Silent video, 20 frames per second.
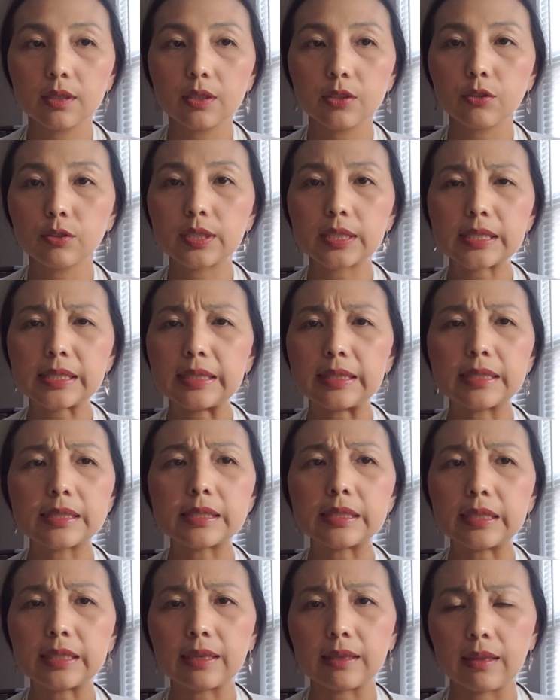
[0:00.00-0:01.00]
You're just
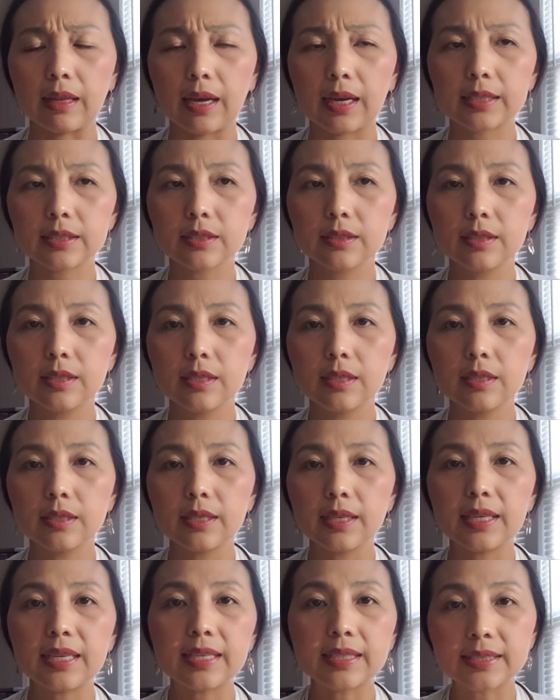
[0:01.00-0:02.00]
listening a lot
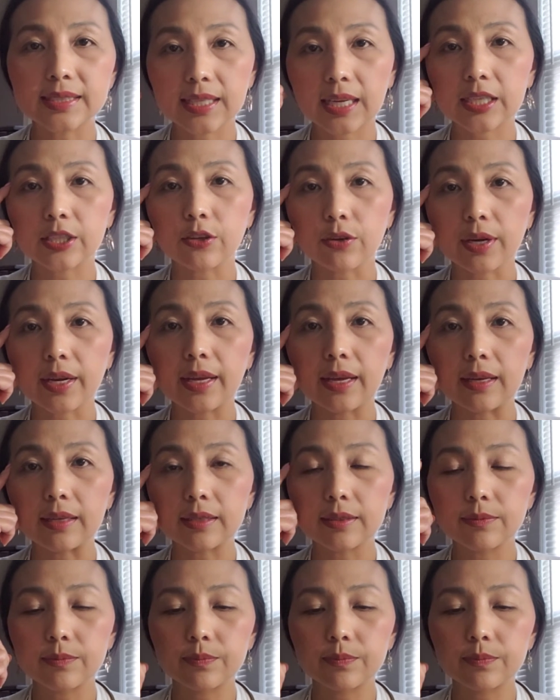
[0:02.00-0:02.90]
inside your head.